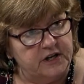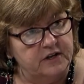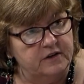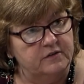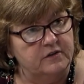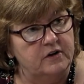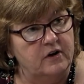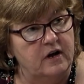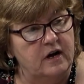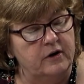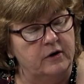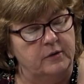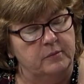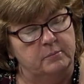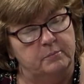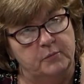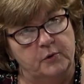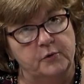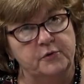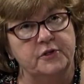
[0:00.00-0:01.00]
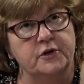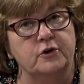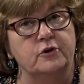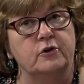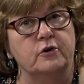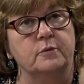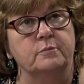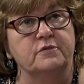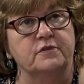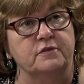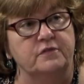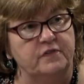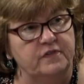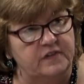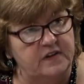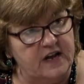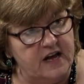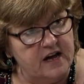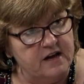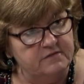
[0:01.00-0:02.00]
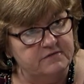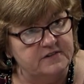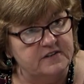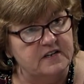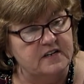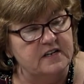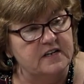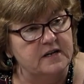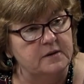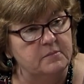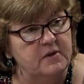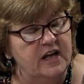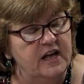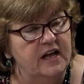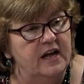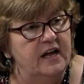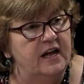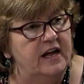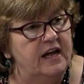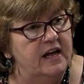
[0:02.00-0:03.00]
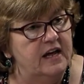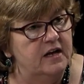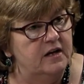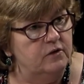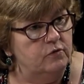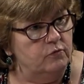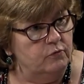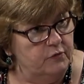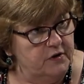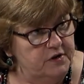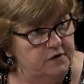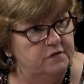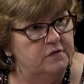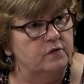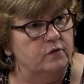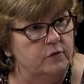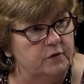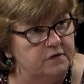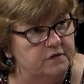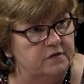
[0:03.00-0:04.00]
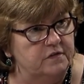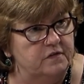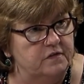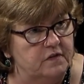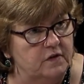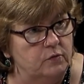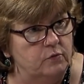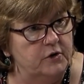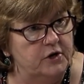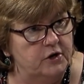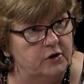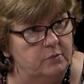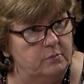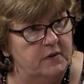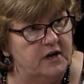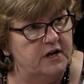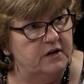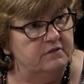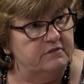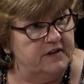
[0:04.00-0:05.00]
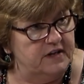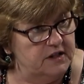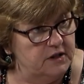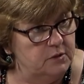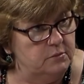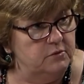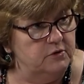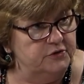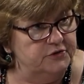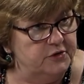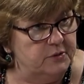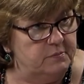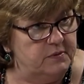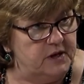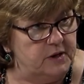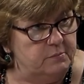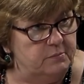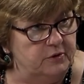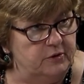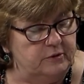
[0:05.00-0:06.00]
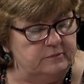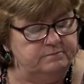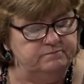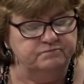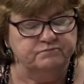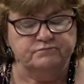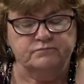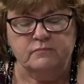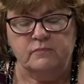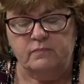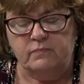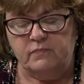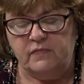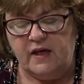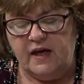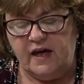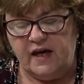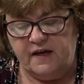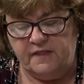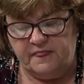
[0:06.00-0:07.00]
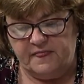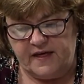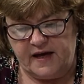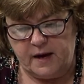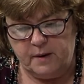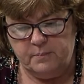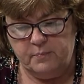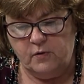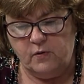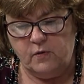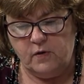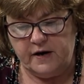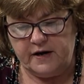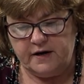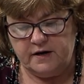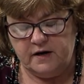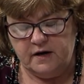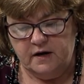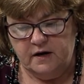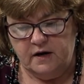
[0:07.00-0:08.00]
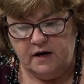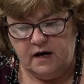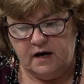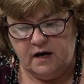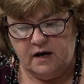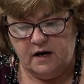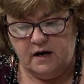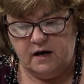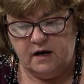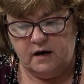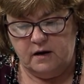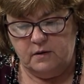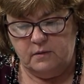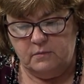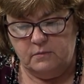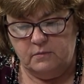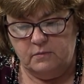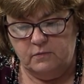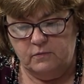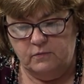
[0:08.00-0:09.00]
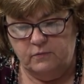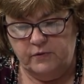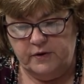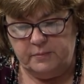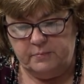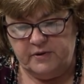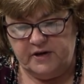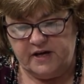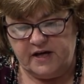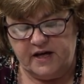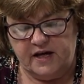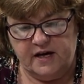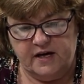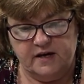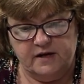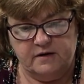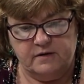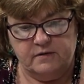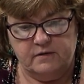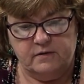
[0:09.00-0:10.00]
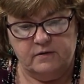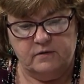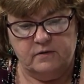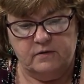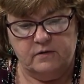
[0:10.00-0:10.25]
in both in terms of staff time and resources that we could make available to people. At that point, um, we began